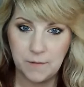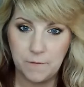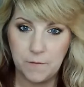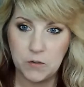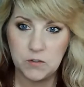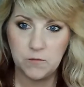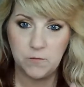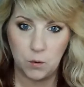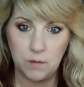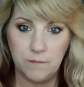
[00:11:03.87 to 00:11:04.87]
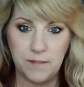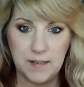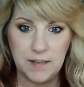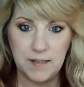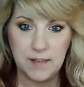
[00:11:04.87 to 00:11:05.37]
the first 4 of
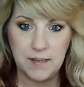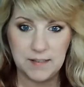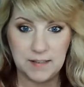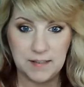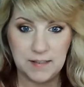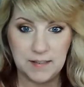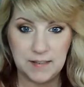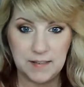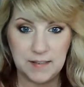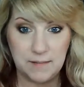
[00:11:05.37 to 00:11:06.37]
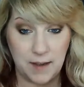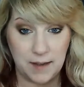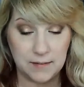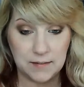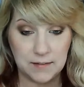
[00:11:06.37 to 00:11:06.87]
these
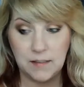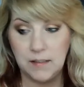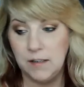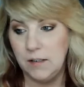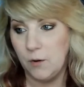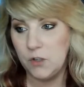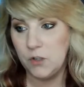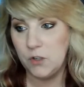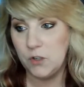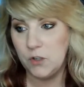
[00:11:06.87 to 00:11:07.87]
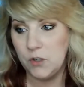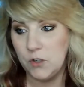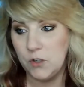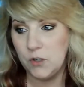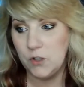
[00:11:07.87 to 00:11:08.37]
events,
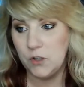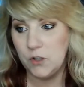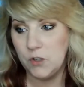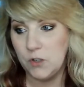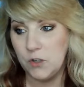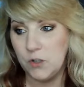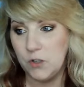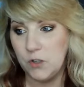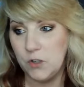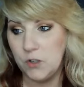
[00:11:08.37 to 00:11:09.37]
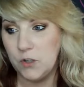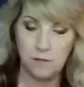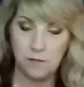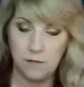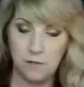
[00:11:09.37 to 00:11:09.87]
those who are accepted for this stage, a
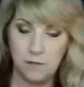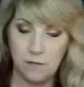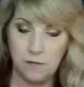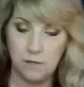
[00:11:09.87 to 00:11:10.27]
pioneer.